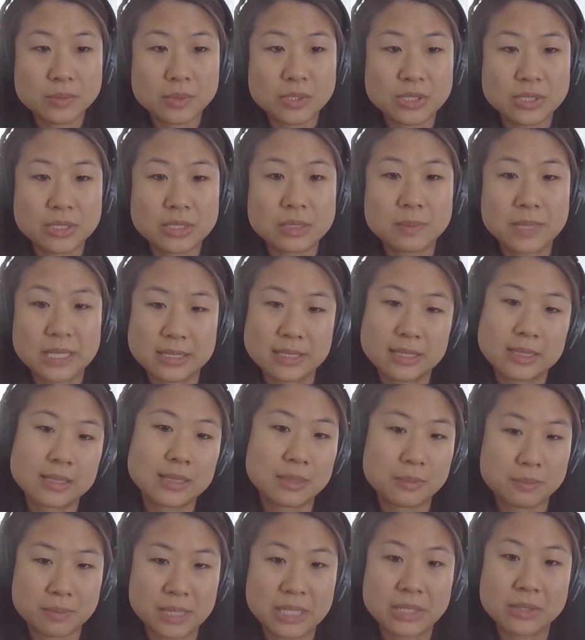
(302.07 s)
which is
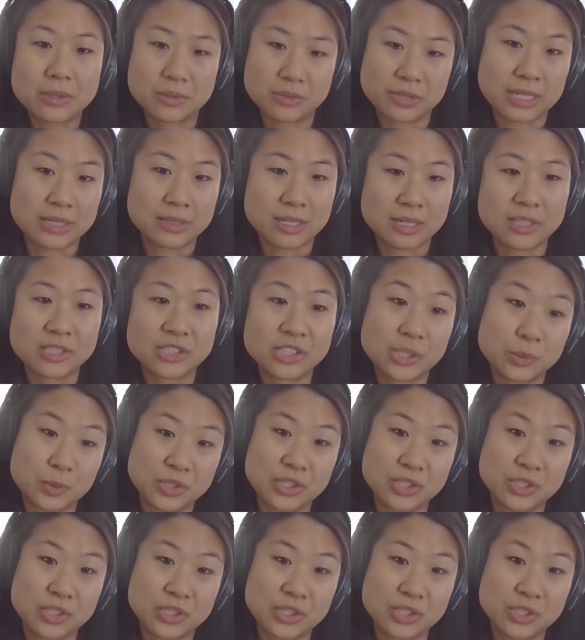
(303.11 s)
basically medical technology,